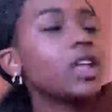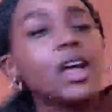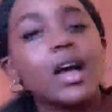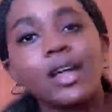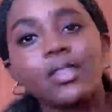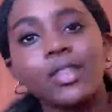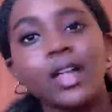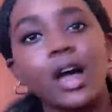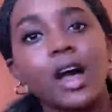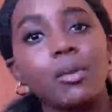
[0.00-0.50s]

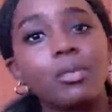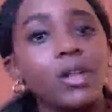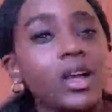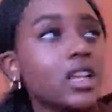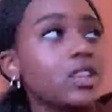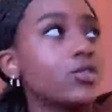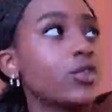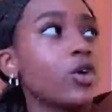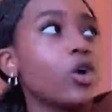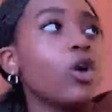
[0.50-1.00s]
And that
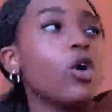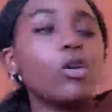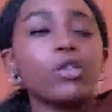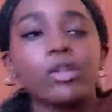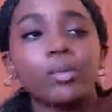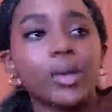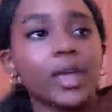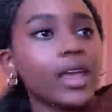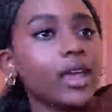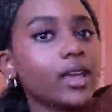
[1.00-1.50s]
applies for all the
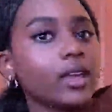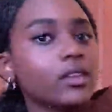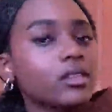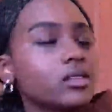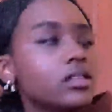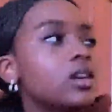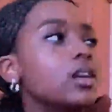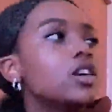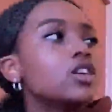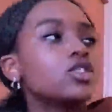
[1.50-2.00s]
pegs.
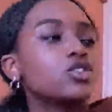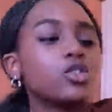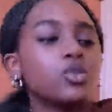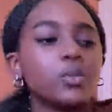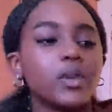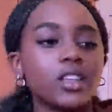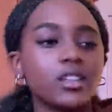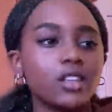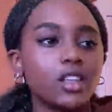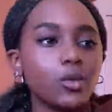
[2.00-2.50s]
So
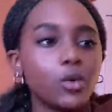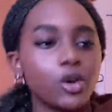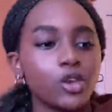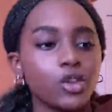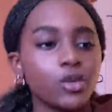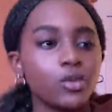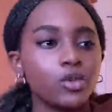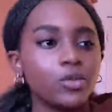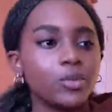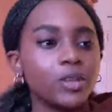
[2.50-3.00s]
basically what
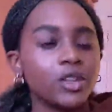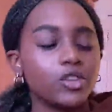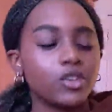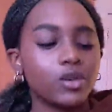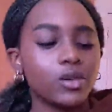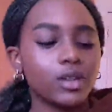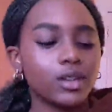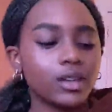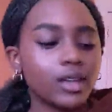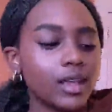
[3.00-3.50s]
you would be
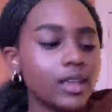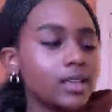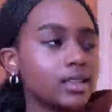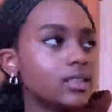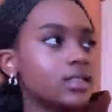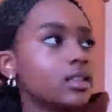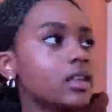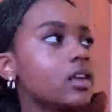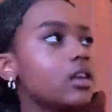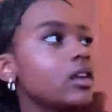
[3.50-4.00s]
doing
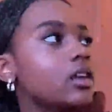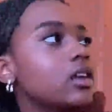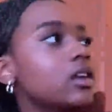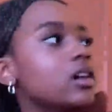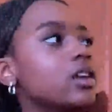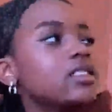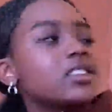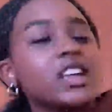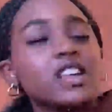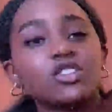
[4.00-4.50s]
is
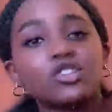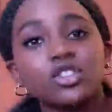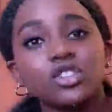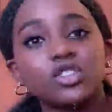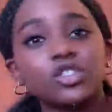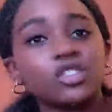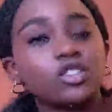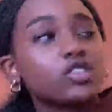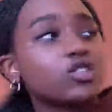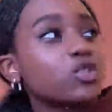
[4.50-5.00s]
essentially
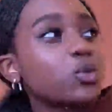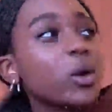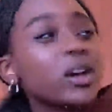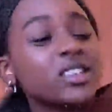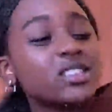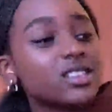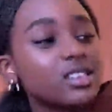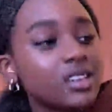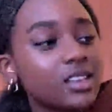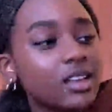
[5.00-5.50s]
just
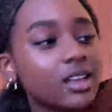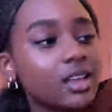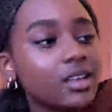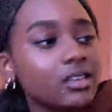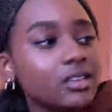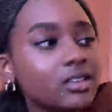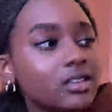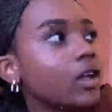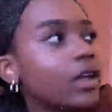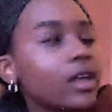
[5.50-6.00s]
twisting it
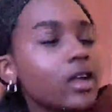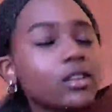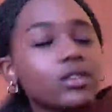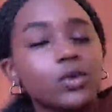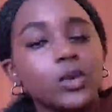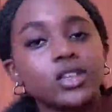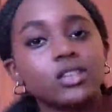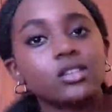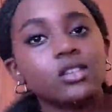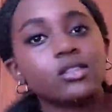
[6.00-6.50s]
and
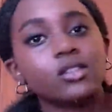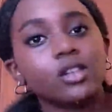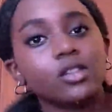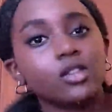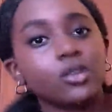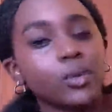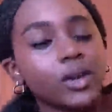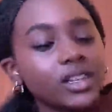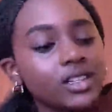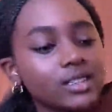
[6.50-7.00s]
twisting it the other
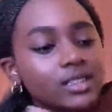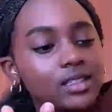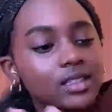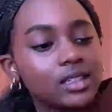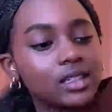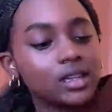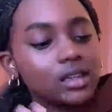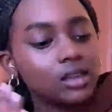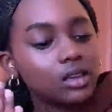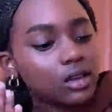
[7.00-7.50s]
way to
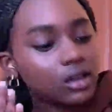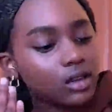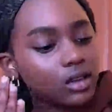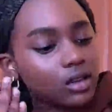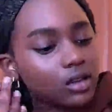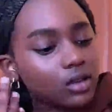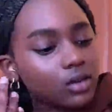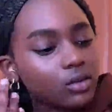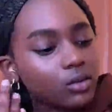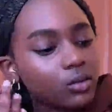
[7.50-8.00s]
see
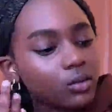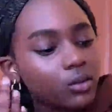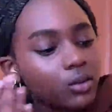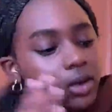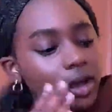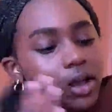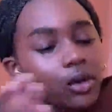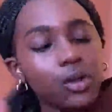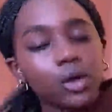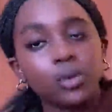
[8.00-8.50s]

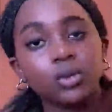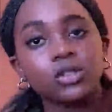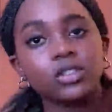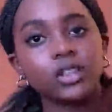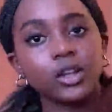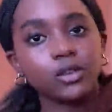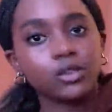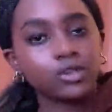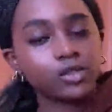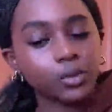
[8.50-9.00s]
how it will
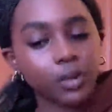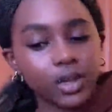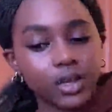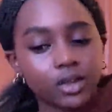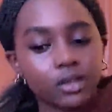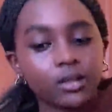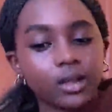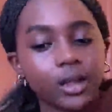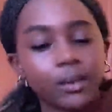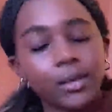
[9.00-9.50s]
sound when
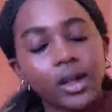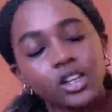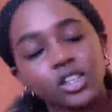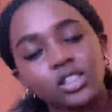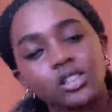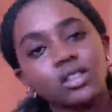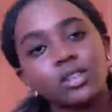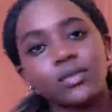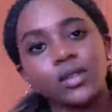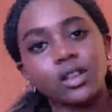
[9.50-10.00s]
it matches
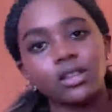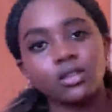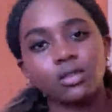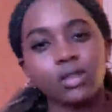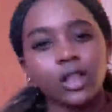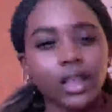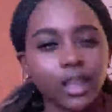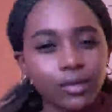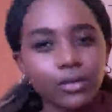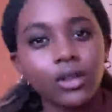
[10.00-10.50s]
the video,
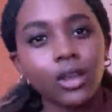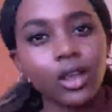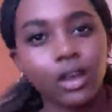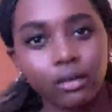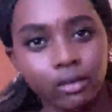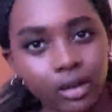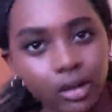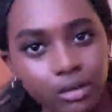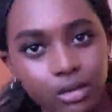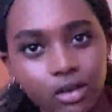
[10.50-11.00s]
if you get
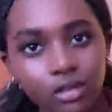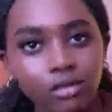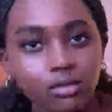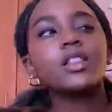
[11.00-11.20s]
what I mean.